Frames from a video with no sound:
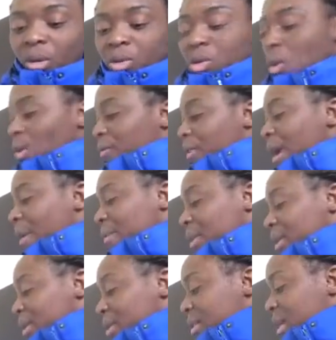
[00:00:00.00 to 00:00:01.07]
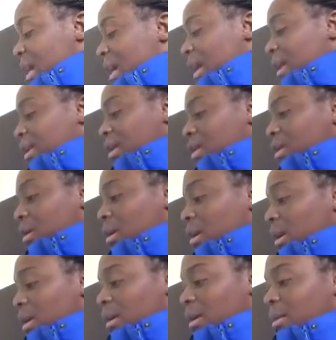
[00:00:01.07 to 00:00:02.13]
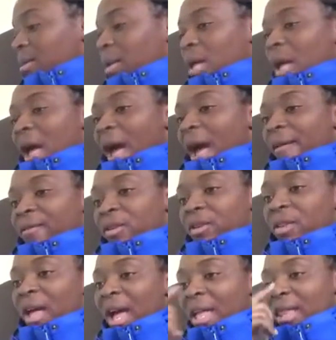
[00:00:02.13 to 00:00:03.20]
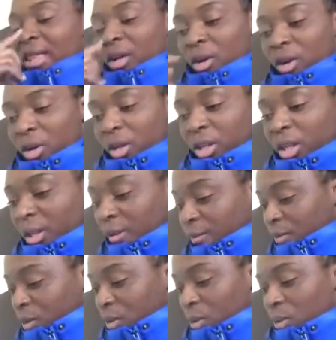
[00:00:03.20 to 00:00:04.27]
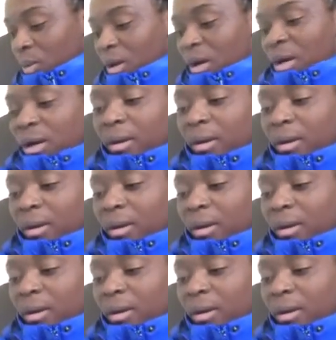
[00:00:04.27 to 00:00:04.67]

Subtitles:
So with that being said, after that, they're going to give you,